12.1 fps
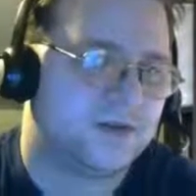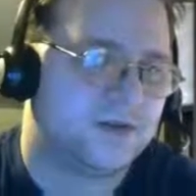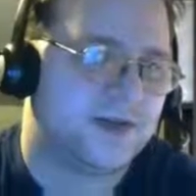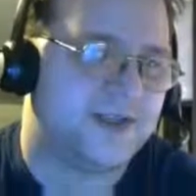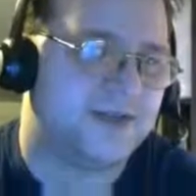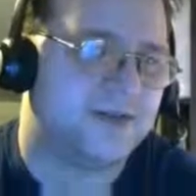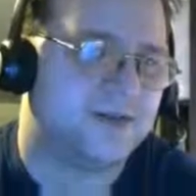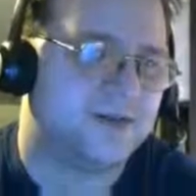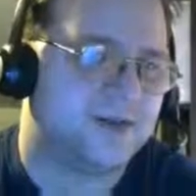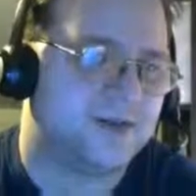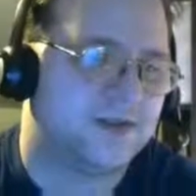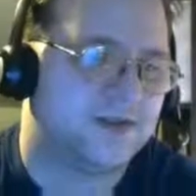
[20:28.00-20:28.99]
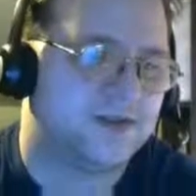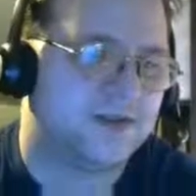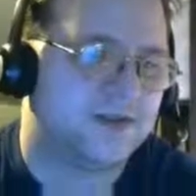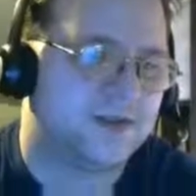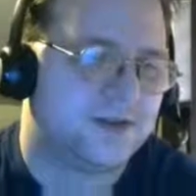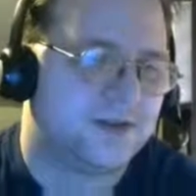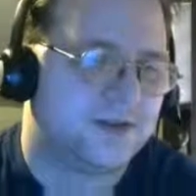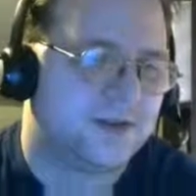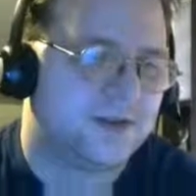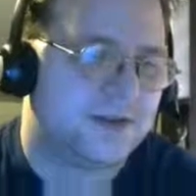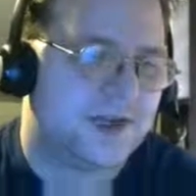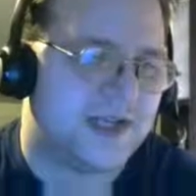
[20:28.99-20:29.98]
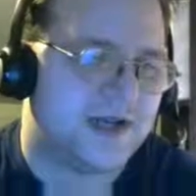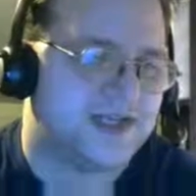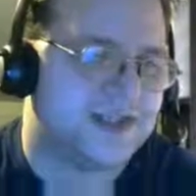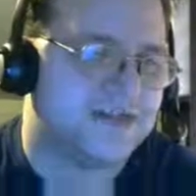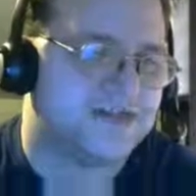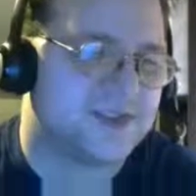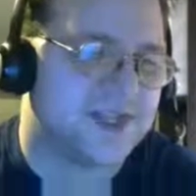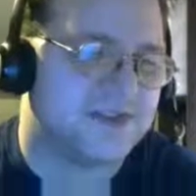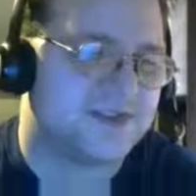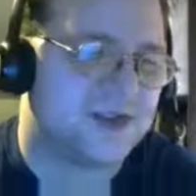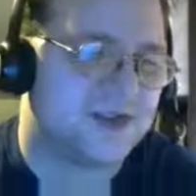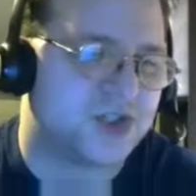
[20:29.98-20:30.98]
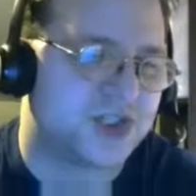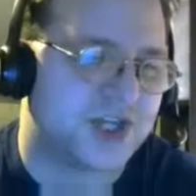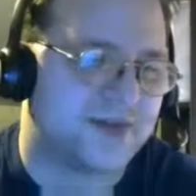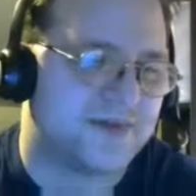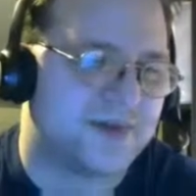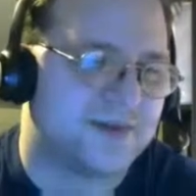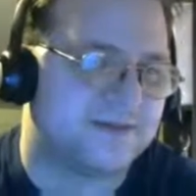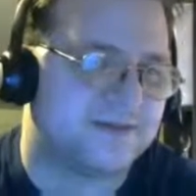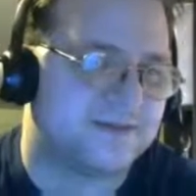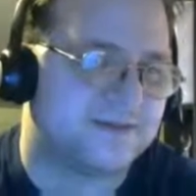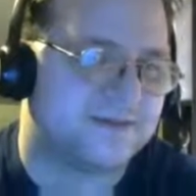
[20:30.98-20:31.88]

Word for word: What about you? Now it isn't even safe to go shopping.